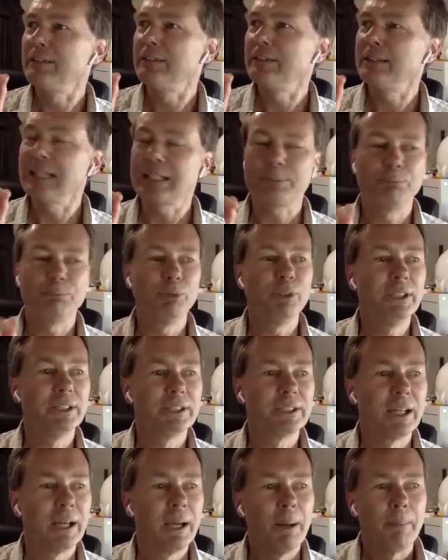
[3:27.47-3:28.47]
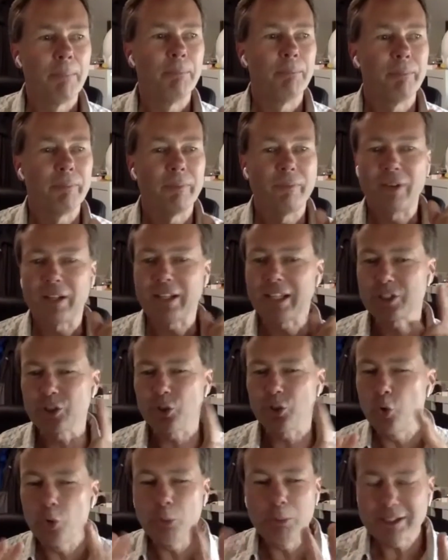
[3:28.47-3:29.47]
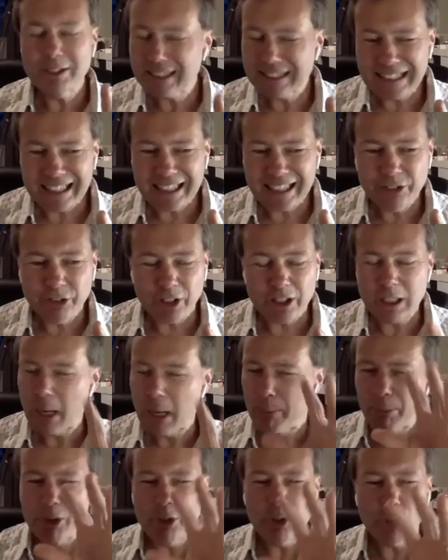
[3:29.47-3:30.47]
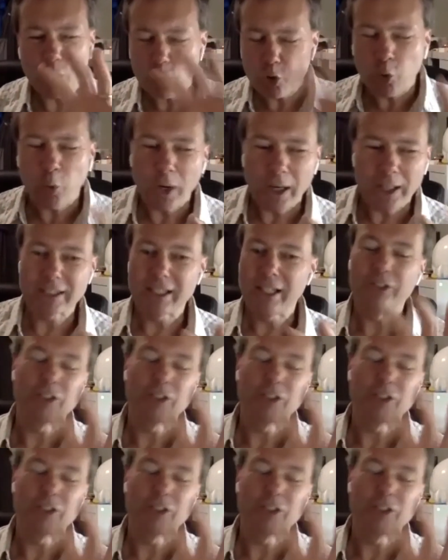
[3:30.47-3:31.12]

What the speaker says: that's brilliant. In fact, that's almost exactly right, but not quite.